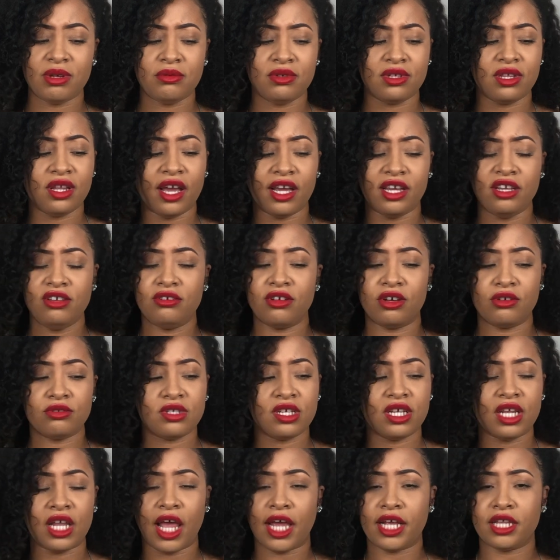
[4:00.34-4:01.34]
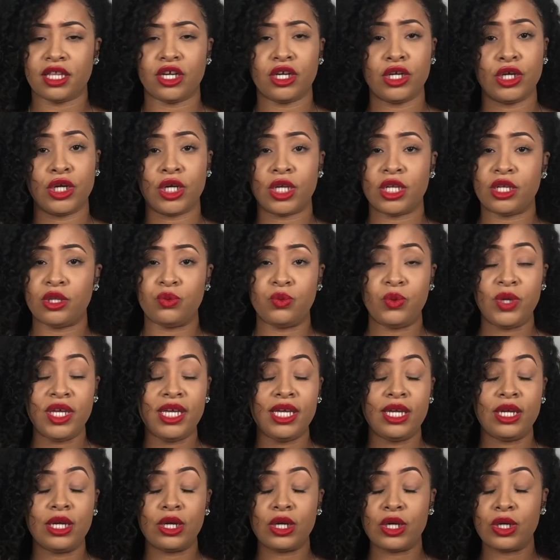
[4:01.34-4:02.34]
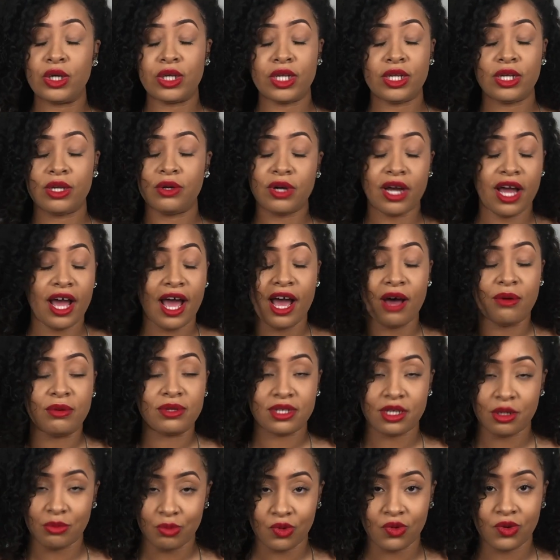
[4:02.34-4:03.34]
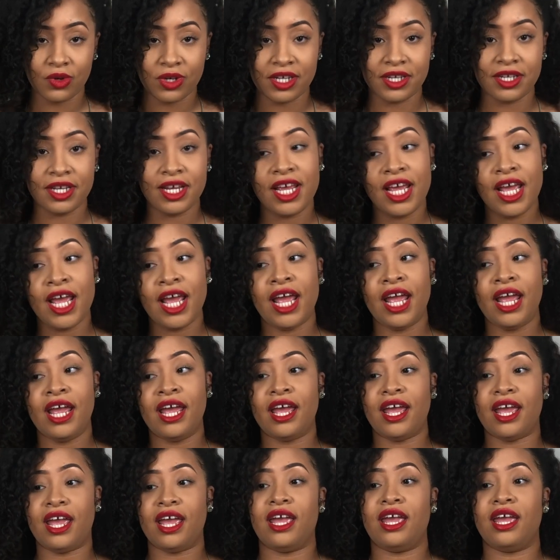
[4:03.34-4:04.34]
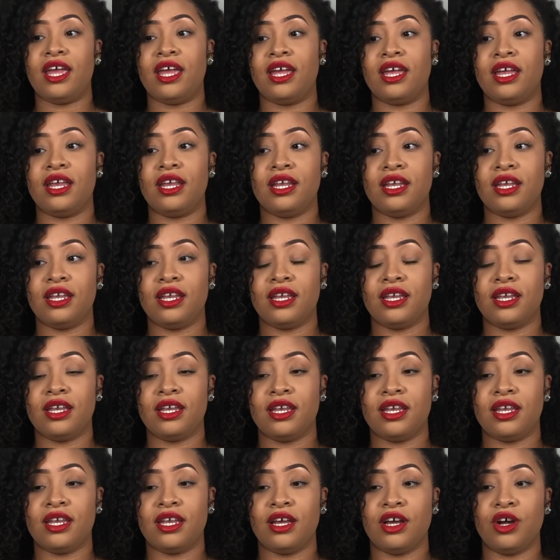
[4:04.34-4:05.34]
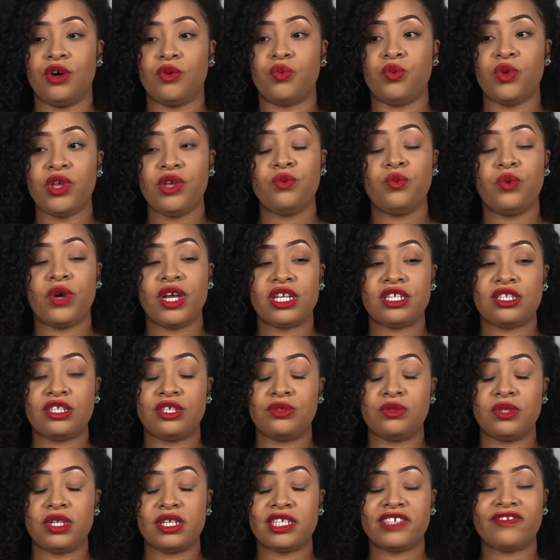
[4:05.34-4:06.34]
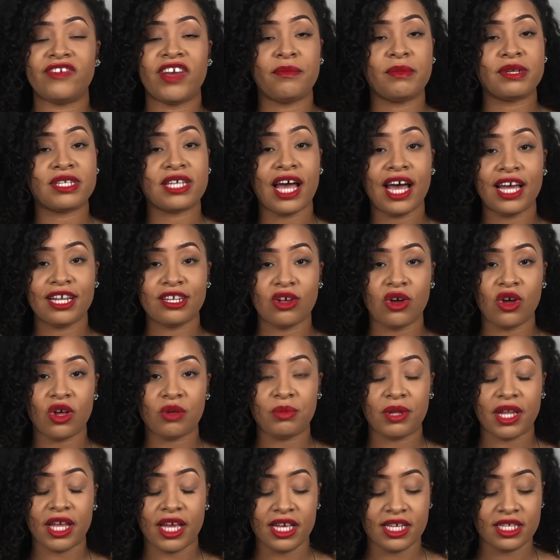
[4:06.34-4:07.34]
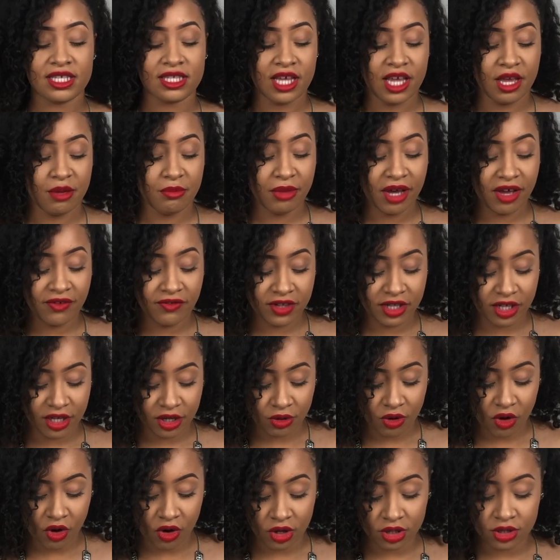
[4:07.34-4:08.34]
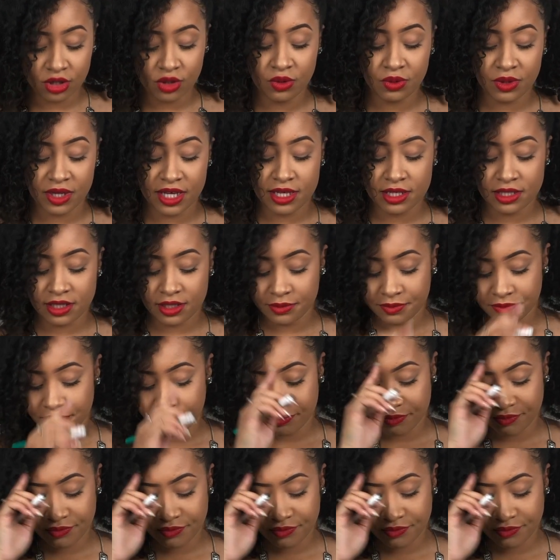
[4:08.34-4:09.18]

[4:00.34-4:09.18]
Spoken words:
maybe to like the early hours of the morning, and we went to this famous hot dog place in Buffalo called Louie's.